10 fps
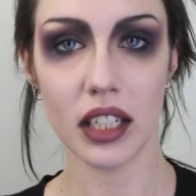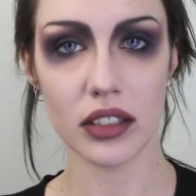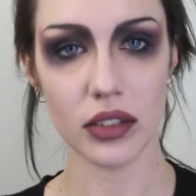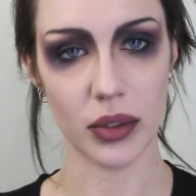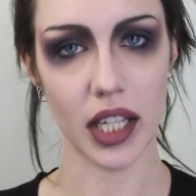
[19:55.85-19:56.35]

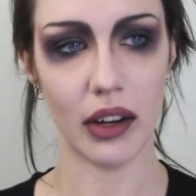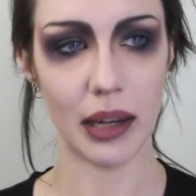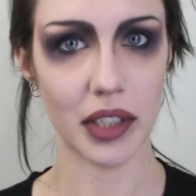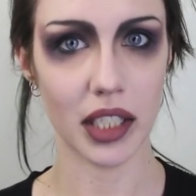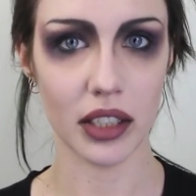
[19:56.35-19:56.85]
So now
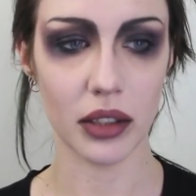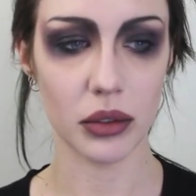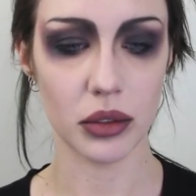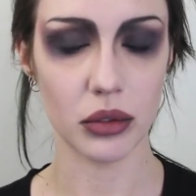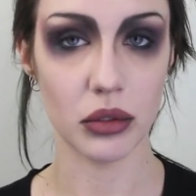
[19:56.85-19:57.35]
I'm gonna
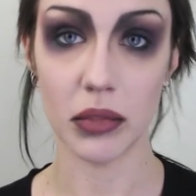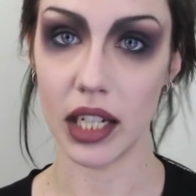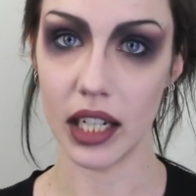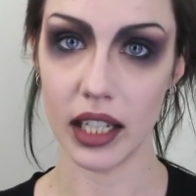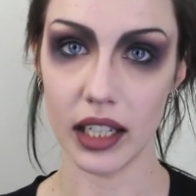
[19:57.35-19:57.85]
go do
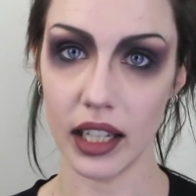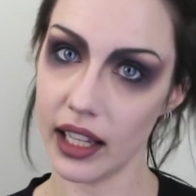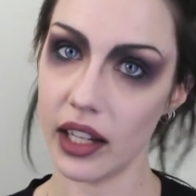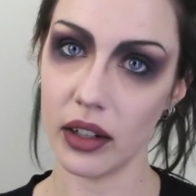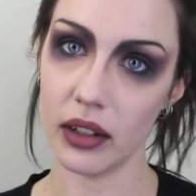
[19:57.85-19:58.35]
my
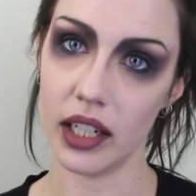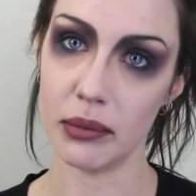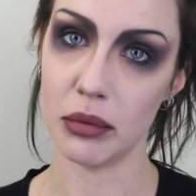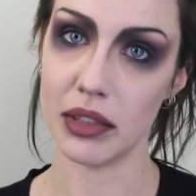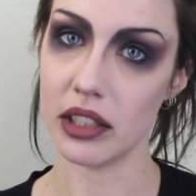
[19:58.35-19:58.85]
hair
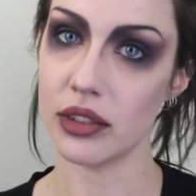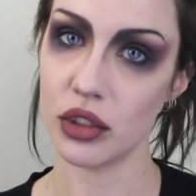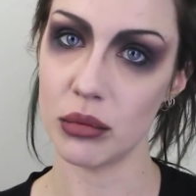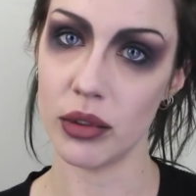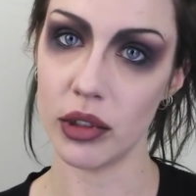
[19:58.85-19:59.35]
and put my
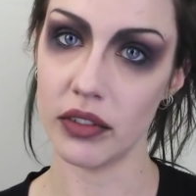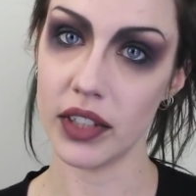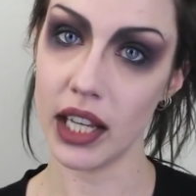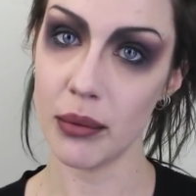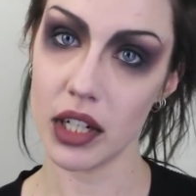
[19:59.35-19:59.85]
costume on off
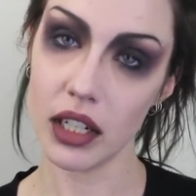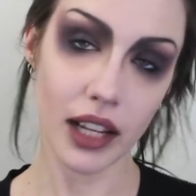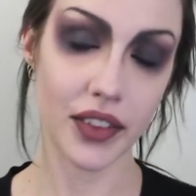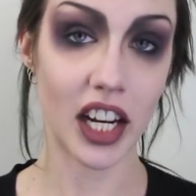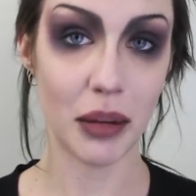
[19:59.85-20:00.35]
camera,
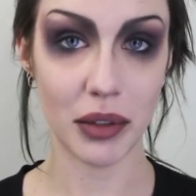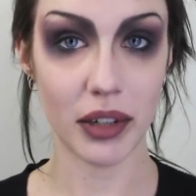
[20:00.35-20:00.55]
and then I'll be